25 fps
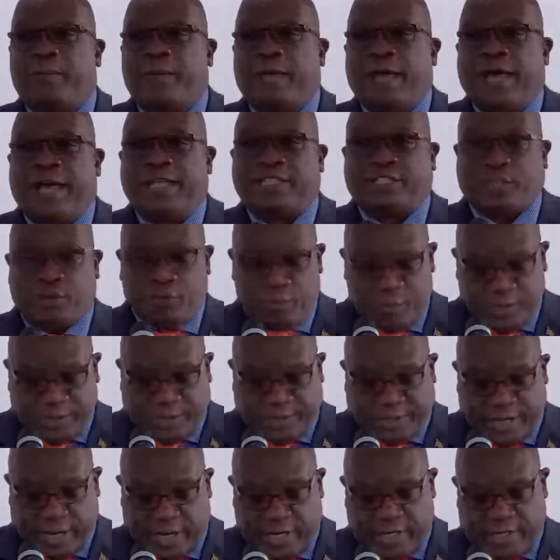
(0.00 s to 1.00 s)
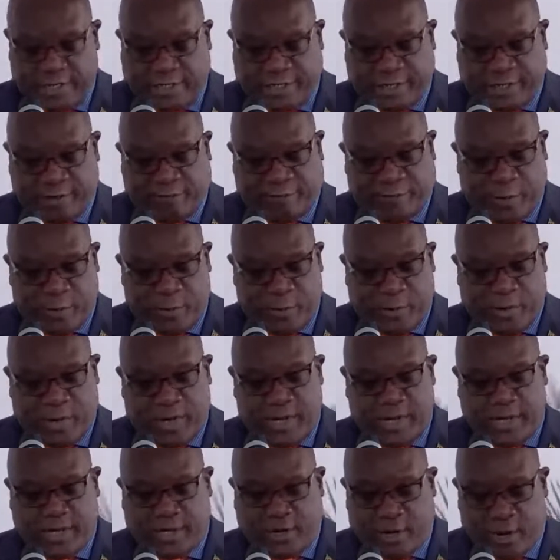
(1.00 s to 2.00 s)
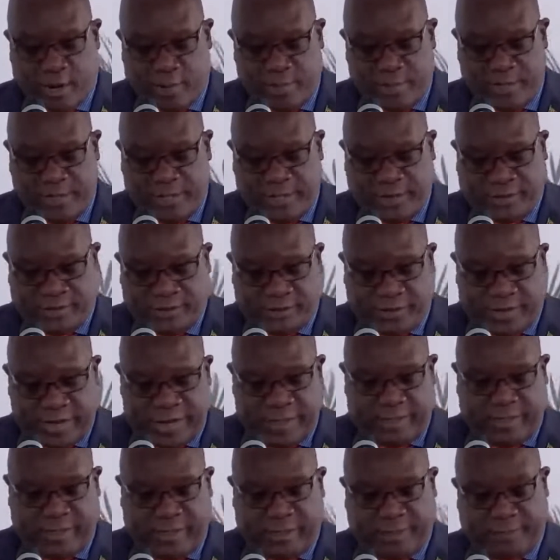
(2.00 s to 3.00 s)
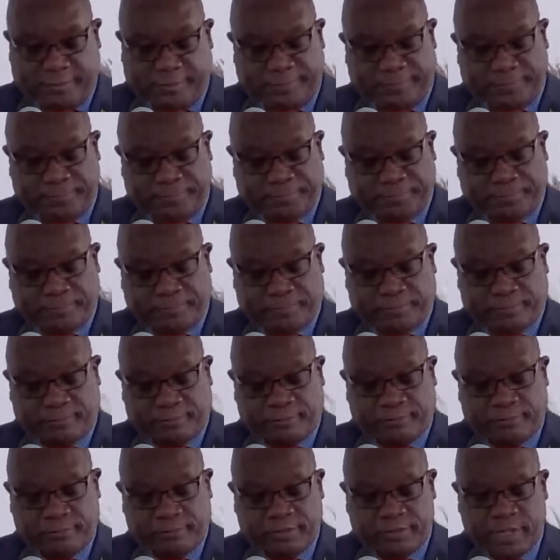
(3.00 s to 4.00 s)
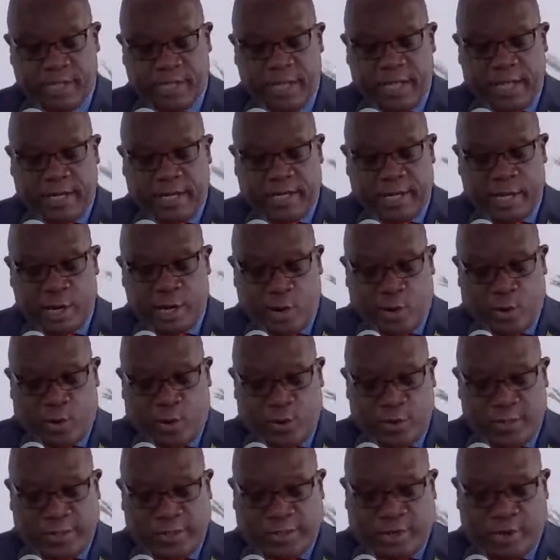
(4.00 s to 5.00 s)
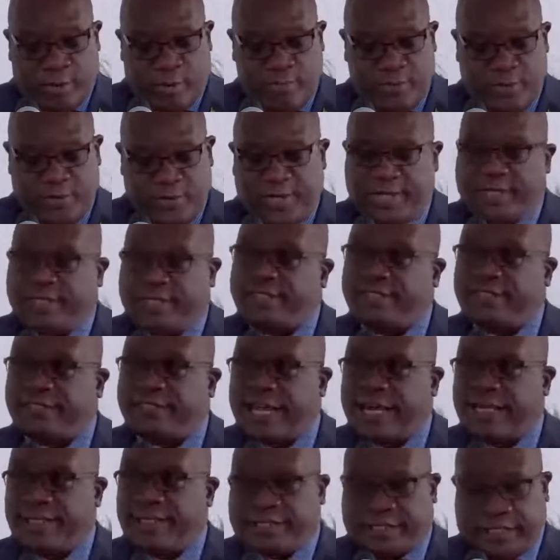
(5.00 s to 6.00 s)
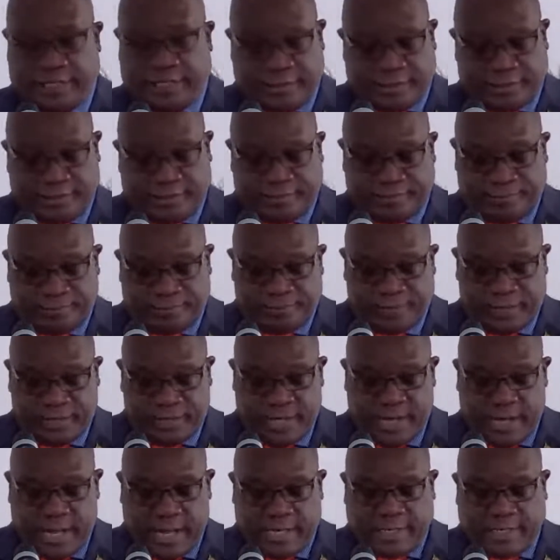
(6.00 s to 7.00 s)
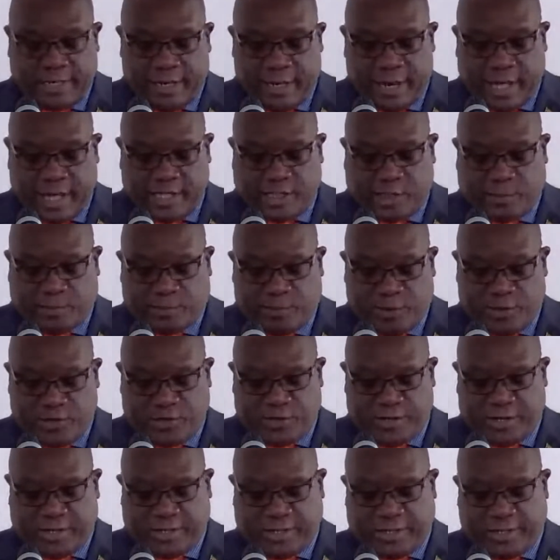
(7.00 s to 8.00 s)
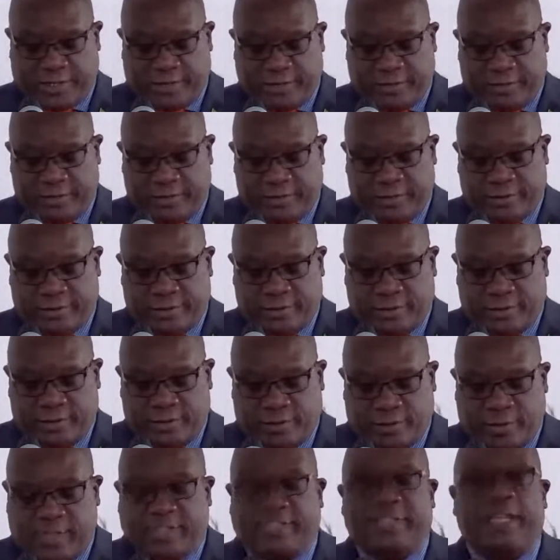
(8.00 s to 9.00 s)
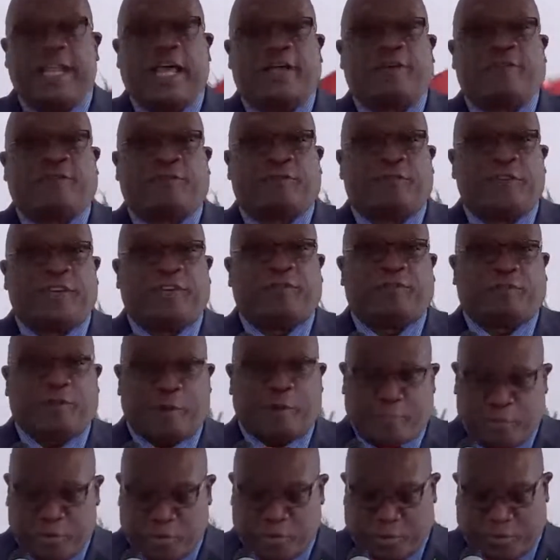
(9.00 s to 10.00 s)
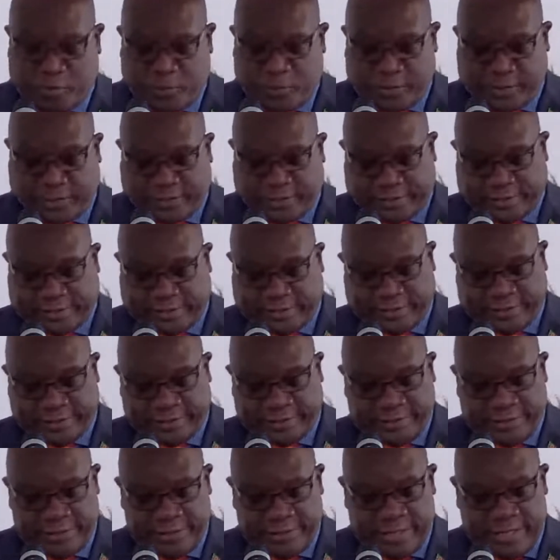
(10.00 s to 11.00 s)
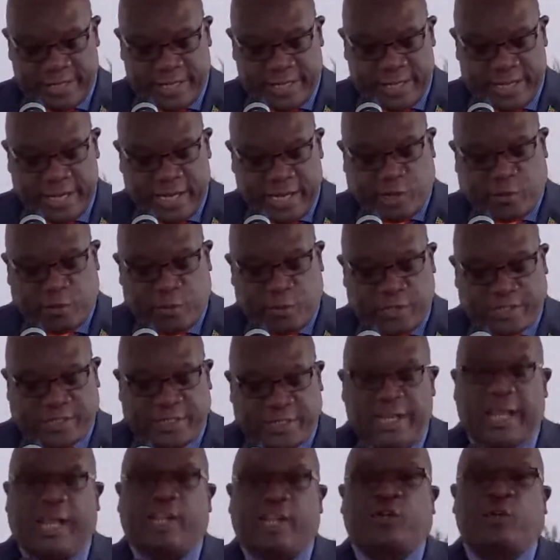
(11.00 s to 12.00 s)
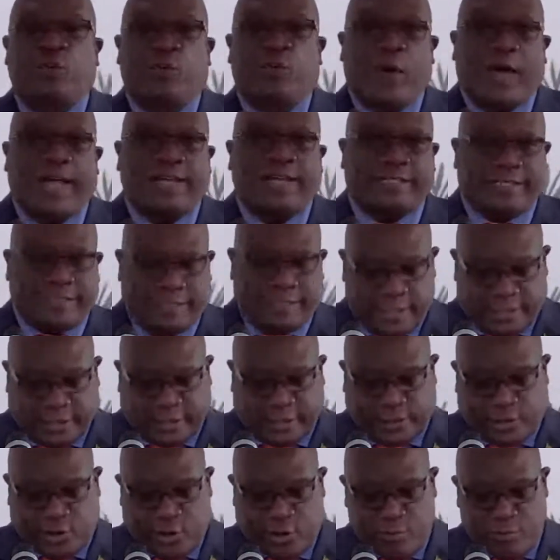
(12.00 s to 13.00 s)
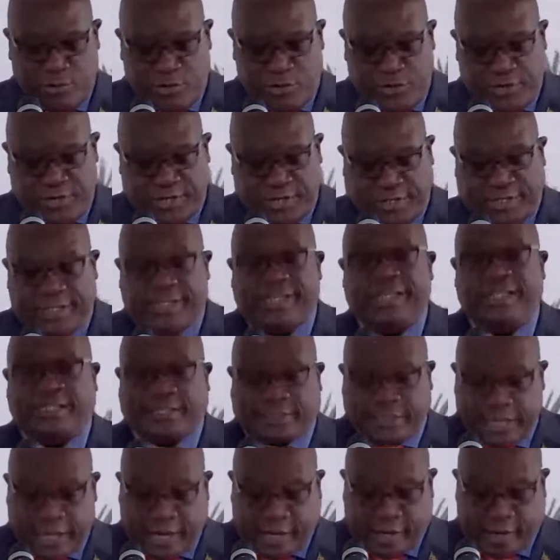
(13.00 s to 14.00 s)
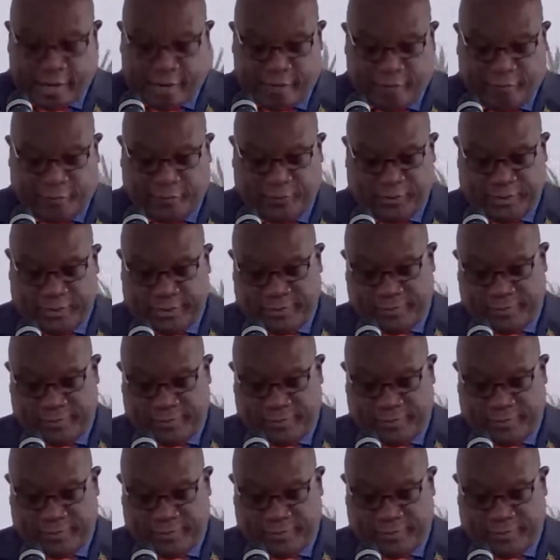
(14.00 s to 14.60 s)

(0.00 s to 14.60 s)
as a result of our coming together. The old community center at Lodge Project was not fit for purpose. It was not what this community deserved.